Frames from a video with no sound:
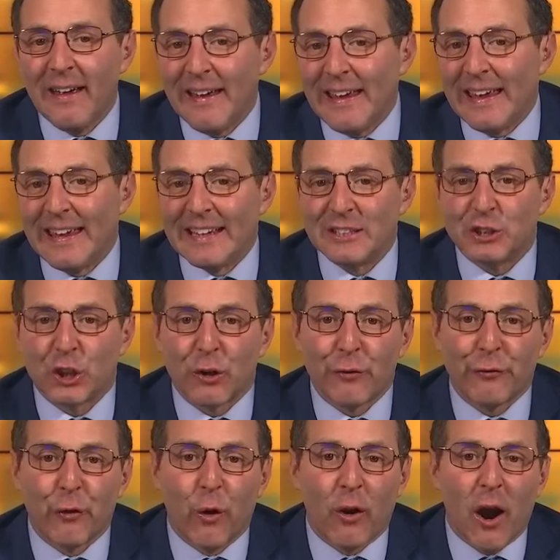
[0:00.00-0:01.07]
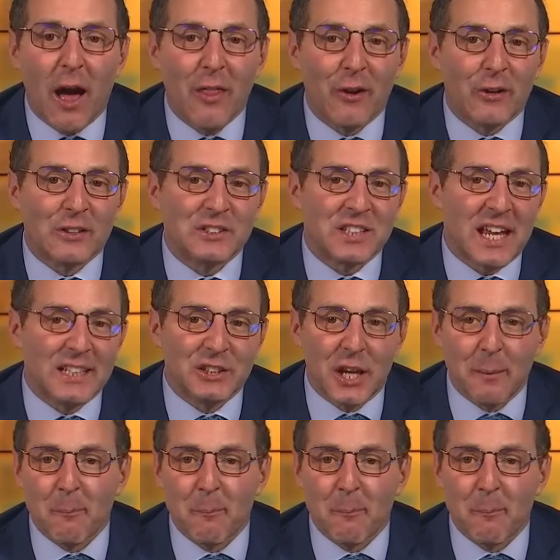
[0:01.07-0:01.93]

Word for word: He injured 4 others, A.J.